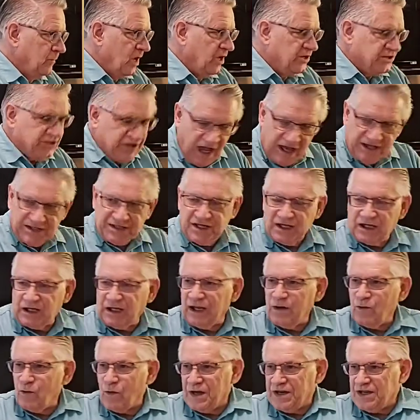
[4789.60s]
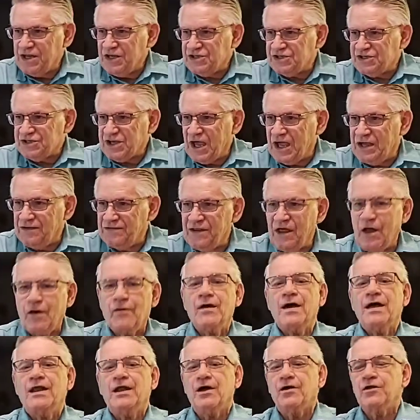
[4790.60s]
Technically, what he's saying there
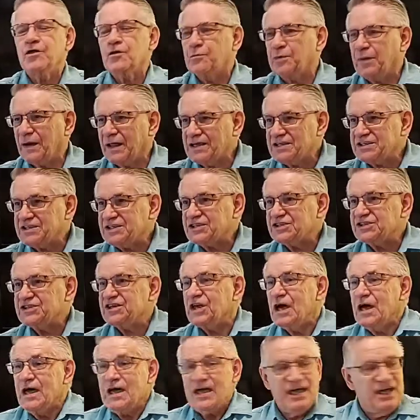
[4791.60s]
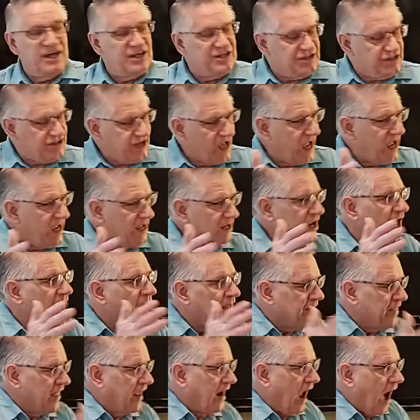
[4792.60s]
and other places, he's saying
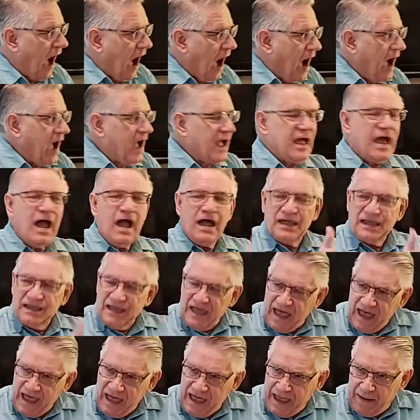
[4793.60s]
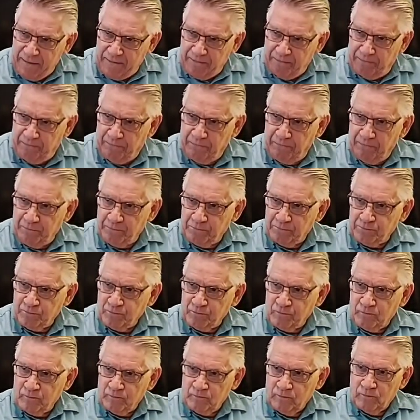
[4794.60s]
that I came
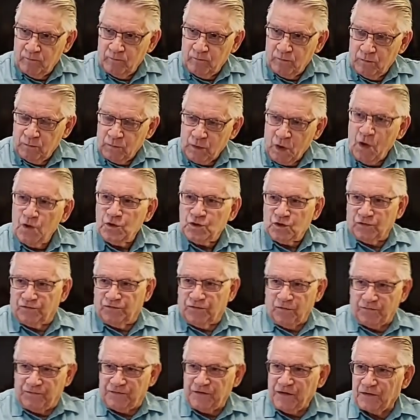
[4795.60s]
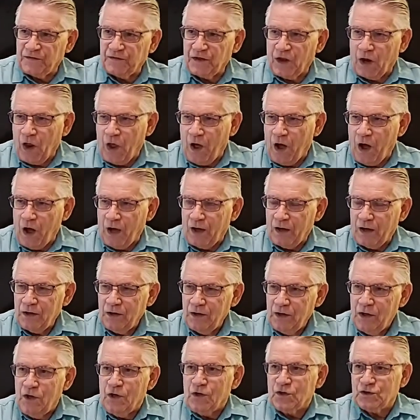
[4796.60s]
to fulfill the law.
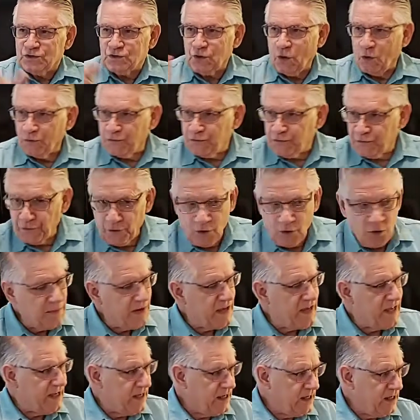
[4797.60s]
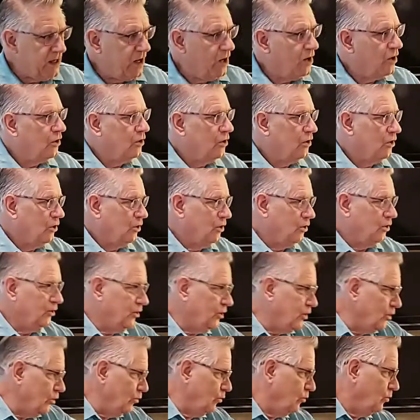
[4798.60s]
So through me,
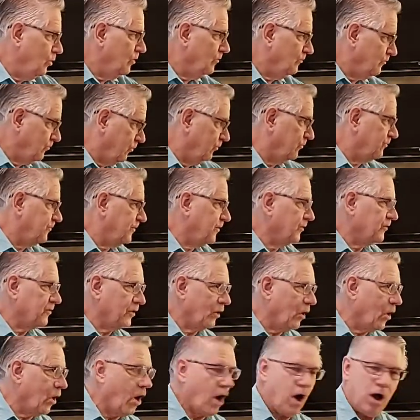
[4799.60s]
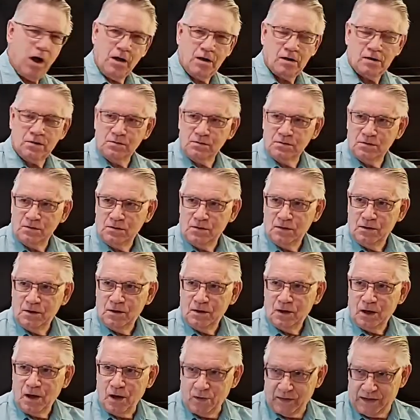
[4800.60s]
you fulfill the law.
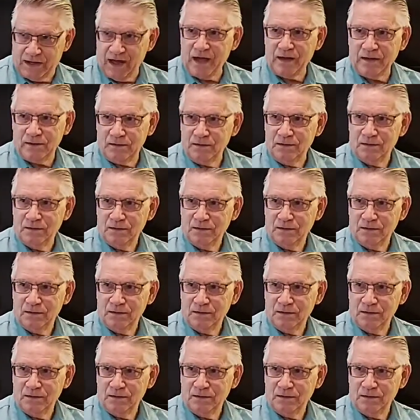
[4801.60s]
Okay?